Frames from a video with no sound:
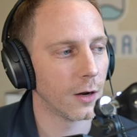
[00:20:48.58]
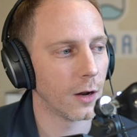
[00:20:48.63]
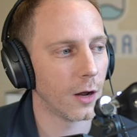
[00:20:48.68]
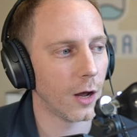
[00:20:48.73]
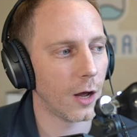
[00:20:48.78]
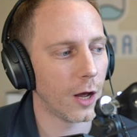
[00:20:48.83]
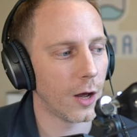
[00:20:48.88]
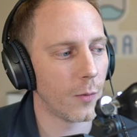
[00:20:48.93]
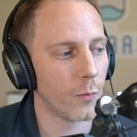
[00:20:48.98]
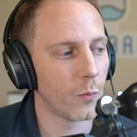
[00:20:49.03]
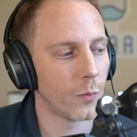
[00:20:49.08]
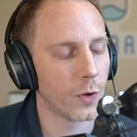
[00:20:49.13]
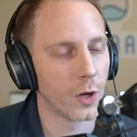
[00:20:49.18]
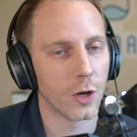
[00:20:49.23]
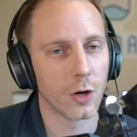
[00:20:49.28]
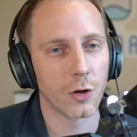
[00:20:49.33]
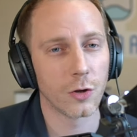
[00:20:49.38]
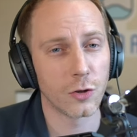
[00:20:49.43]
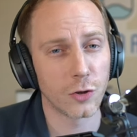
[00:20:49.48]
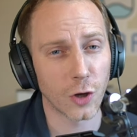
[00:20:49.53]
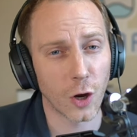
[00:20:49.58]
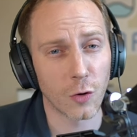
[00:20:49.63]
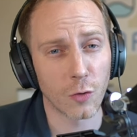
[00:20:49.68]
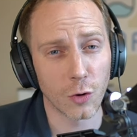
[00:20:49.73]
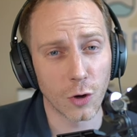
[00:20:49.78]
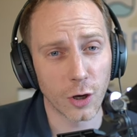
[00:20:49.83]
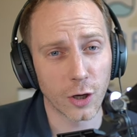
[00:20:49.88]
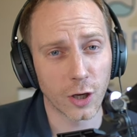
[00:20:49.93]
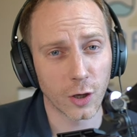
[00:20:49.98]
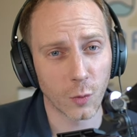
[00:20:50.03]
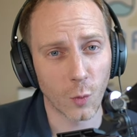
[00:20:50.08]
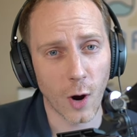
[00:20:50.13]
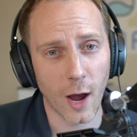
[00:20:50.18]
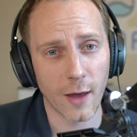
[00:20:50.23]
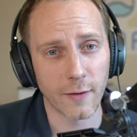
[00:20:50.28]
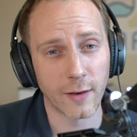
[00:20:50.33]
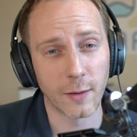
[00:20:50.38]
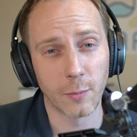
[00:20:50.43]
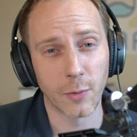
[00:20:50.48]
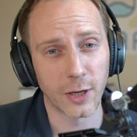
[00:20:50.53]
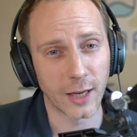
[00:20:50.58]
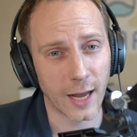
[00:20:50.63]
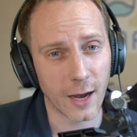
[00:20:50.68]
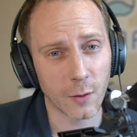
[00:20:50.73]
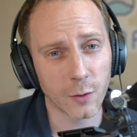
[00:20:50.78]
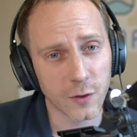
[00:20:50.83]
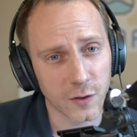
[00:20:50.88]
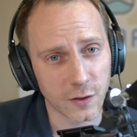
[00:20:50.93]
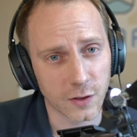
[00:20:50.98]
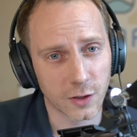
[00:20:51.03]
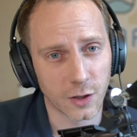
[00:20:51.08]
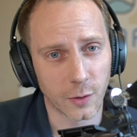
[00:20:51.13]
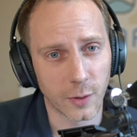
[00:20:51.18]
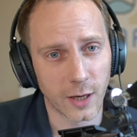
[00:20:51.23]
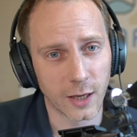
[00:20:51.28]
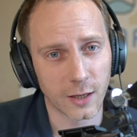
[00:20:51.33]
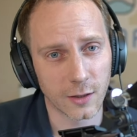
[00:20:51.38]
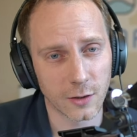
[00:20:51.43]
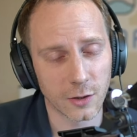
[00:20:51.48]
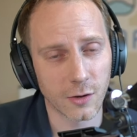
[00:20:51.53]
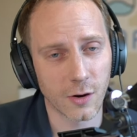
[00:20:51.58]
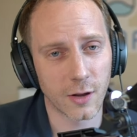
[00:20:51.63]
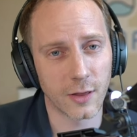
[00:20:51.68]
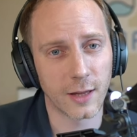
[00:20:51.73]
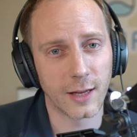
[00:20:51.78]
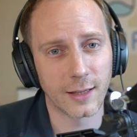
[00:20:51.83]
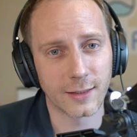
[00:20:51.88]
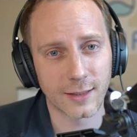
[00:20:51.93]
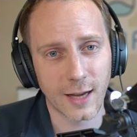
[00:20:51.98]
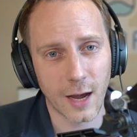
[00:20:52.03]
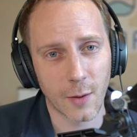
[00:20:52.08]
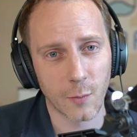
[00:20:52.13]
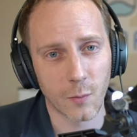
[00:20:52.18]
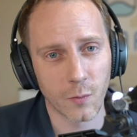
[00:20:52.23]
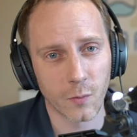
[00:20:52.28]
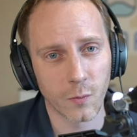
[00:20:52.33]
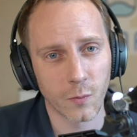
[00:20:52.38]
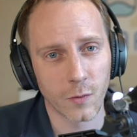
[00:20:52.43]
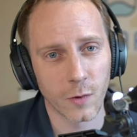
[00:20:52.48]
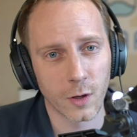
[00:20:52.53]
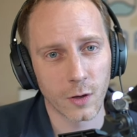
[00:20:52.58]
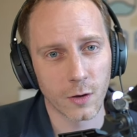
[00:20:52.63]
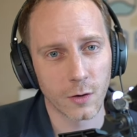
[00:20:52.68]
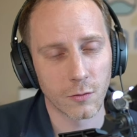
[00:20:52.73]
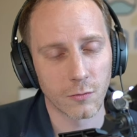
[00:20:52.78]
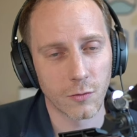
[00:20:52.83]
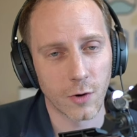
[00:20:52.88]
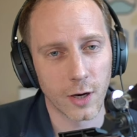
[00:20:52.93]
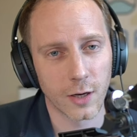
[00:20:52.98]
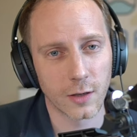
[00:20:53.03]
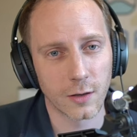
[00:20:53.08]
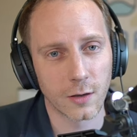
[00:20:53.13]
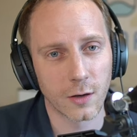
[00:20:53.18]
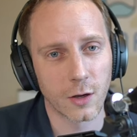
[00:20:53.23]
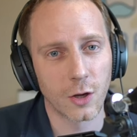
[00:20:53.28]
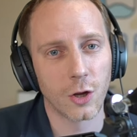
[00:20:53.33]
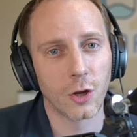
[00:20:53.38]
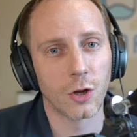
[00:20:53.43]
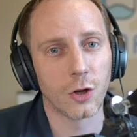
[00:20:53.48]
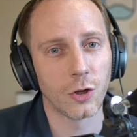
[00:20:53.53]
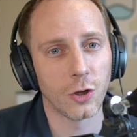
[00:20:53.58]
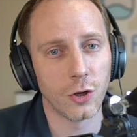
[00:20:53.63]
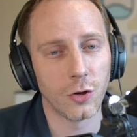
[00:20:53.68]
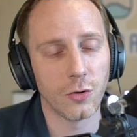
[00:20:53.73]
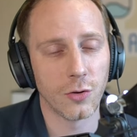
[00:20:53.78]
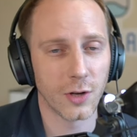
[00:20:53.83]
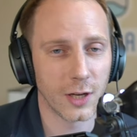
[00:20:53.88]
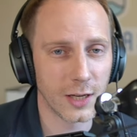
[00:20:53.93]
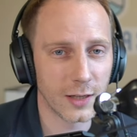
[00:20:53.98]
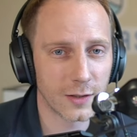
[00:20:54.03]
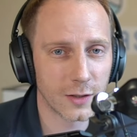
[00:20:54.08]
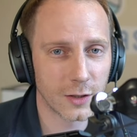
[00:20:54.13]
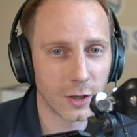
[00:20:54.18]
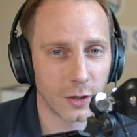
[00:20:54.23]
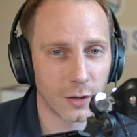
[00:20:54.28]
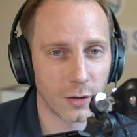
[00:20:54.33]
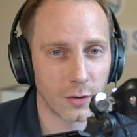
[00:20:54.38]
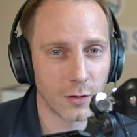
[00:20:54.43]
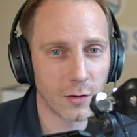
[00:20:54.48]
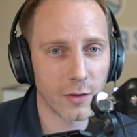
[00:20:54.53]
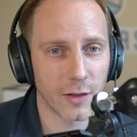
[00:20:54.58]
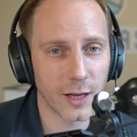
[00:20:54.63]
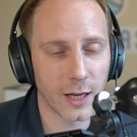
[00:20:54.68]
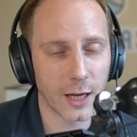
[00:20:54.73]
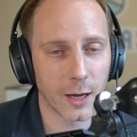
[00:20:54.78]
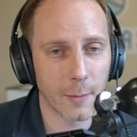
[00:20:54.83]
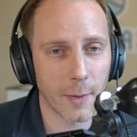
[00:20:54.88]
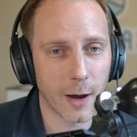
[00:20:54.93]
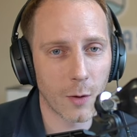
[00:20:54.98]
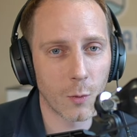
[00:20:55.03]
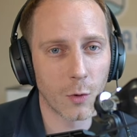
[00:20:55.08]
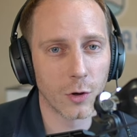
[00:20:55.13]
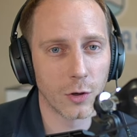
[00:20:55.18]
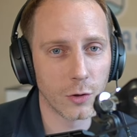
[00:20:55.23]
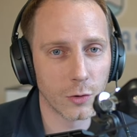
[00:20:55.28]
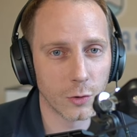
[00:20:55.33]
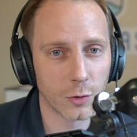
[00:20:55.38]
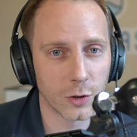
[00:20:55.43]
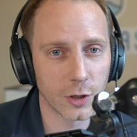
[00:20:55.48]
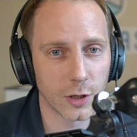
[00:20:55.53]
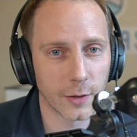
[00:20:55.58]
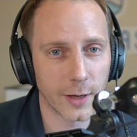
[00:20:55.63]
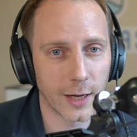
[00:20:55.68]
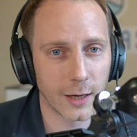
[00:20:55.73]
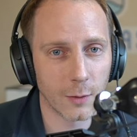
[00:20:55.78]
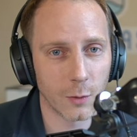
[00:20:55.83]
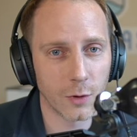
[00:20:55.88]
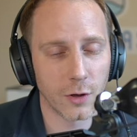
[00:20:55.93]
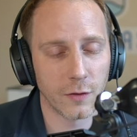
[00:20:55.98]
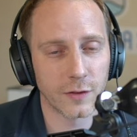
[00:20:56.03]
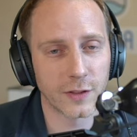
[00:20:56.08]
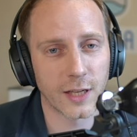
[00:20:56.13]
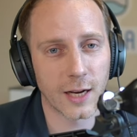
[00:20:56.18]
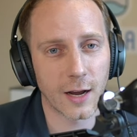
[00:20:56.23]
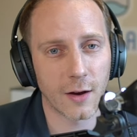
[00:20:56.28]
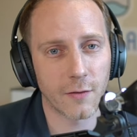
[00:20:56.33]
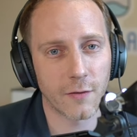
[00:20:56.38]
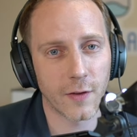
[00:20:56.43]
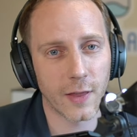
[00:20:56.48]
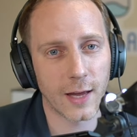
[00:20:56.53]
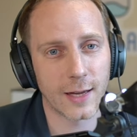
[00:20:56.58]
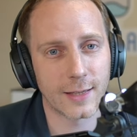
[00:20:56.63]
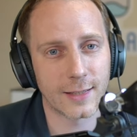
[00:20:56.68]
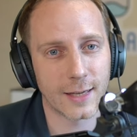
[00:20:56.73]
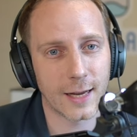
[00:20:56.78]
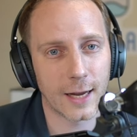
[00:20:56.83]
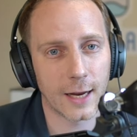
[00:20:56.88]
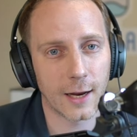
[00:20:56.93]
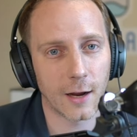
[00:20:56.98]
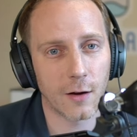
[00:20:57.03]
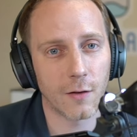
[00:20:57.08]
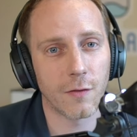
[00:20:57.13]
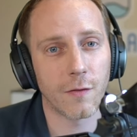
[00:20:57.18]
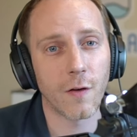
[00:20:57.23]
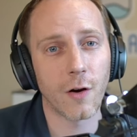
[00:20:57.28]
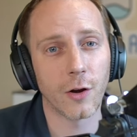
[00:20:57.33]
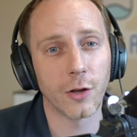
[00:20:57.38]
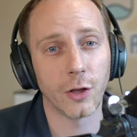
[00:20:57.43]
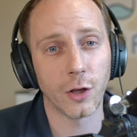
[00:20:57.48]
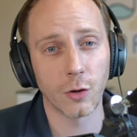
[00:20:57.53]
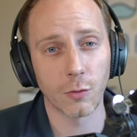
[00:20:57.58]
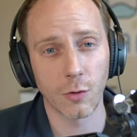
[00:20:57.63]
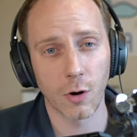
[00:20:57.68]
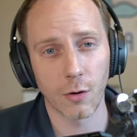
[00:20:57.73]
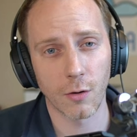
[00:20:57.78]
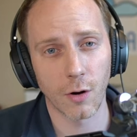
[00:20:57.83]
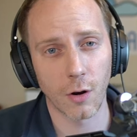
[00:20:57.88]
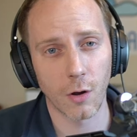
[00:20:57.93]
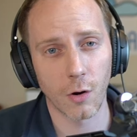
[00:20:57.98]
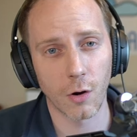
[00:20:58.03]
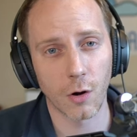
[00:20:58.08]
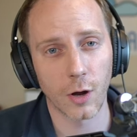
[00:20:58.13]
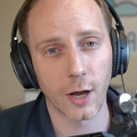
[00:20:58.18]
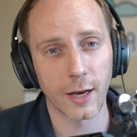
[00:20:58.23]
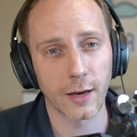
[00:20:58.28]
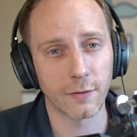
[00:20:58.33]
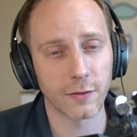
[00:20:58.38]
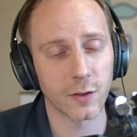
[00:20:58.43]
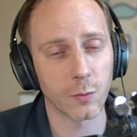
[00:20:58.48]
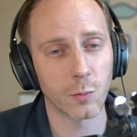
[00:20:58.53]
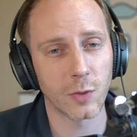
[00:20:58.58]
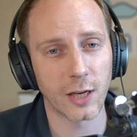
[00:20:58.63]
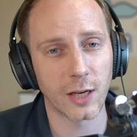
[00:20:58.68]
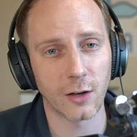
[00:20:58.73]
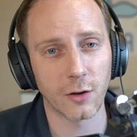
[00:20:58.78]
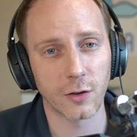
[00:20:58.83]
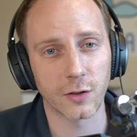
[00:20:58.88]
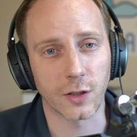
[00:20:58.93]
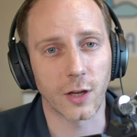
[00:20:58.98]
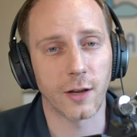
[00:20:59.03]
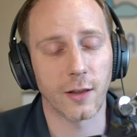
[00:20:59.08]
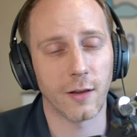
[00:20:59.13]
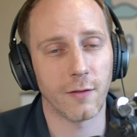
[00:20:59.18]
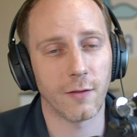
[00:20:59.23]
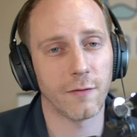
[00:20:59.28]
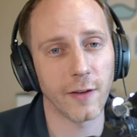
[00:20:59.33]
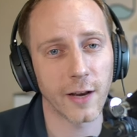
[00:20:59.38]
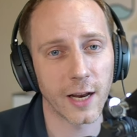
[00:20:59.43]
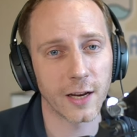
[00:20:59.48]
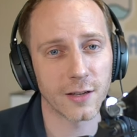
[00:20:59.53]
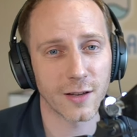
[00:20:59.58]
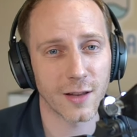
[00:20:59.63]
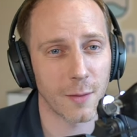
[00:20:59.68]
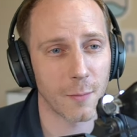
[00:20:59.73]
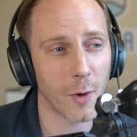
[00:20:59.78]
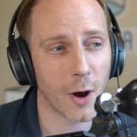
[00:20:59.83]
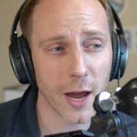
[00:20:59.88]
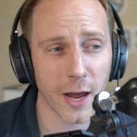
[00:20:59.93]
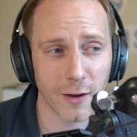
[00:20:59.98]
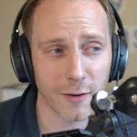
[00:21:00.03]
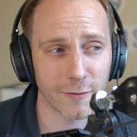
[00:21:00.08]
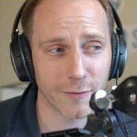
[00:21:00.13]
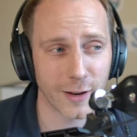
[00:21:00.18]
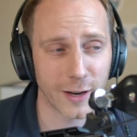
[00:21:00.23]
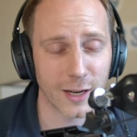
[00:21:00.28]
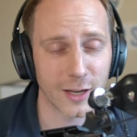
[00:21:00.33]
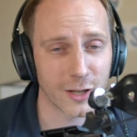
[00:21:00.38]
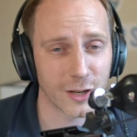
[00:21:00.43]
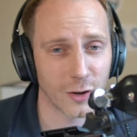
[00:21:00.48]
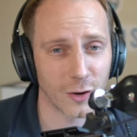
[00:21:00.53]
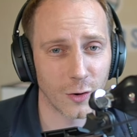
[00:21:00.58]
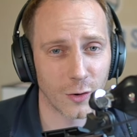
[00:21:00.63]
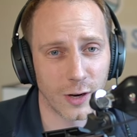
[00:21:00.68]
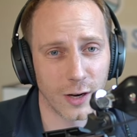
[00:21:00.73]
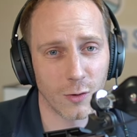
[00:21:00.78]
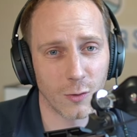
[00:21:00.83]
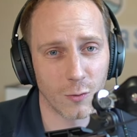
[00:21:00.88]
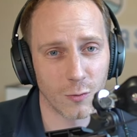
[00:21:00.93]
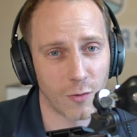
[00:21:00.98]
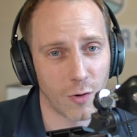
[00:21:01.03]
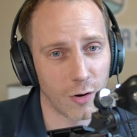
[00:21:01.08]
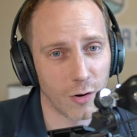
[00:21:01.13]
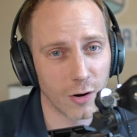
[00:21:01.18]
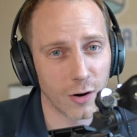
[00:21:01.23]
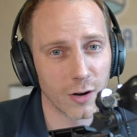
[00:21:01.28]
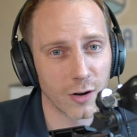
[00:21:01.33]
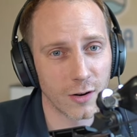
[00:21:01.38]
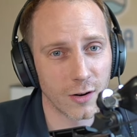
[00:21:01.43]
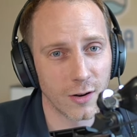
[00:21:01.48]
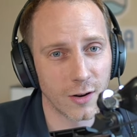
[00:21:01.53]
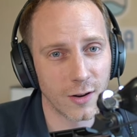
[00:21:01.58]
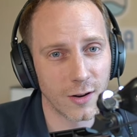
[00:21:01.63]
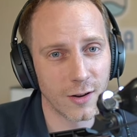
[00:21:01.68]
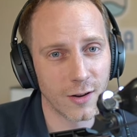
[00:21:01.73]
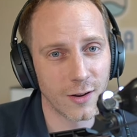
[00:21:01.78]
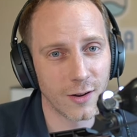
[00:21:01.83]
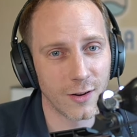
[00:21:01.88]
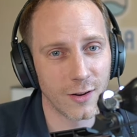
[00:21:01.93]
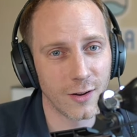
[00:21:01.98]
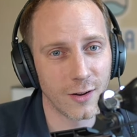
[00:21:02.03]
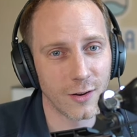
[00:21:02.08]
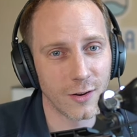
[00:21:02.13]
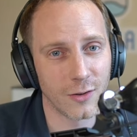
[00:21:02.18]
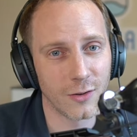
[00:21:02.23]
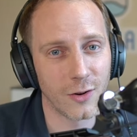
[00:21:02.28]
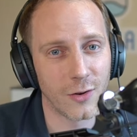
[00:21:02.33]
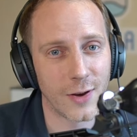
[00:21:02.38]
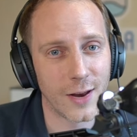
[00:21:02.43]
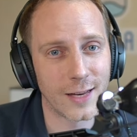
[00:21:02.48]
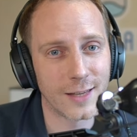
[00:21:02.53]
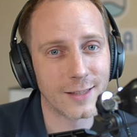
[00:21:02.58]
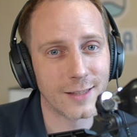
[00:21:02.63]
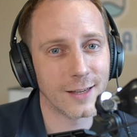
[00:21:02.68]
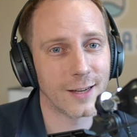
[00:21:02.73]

Um, don't look at what anybody else is doing during the exam, right? You need to think about what you're doing, what you've set out for that day, how far you are along. And if somebody looks like they're finished, they might have finished and got it all wrong. You know, you need to